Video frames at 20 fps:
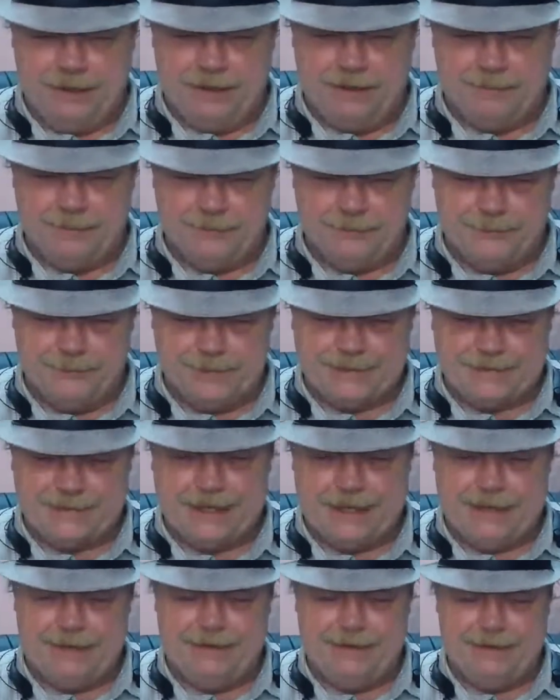the arms
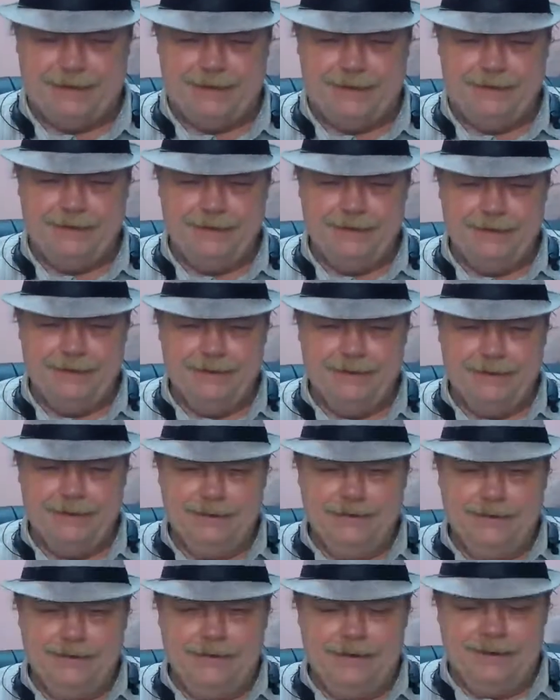were solid
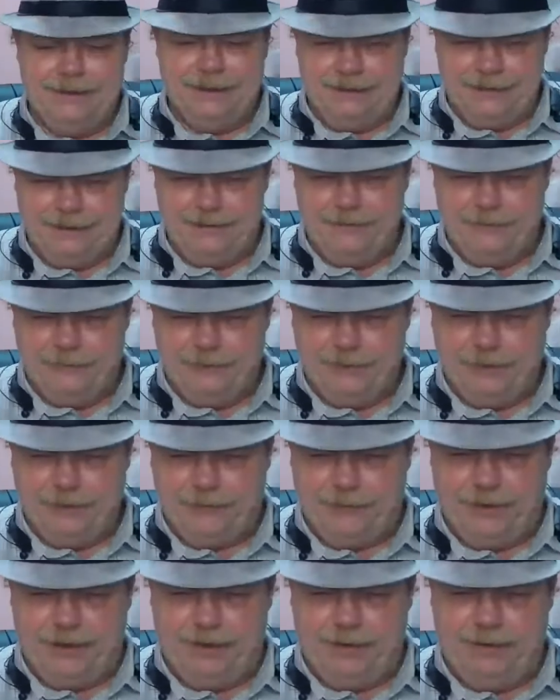and it didn't
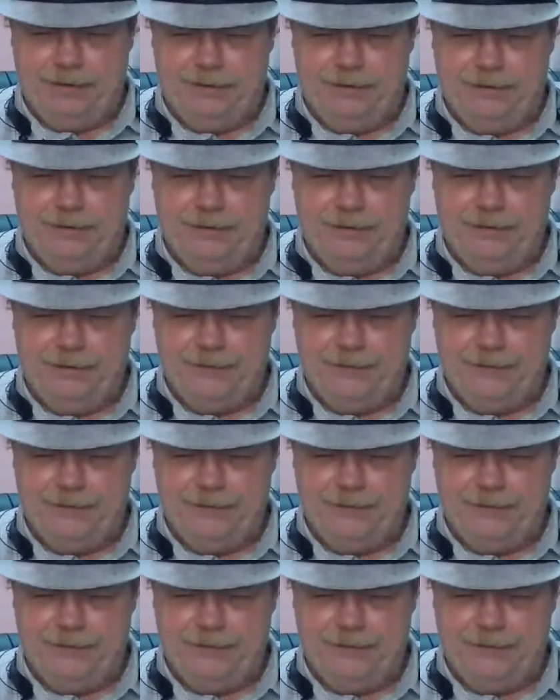work well.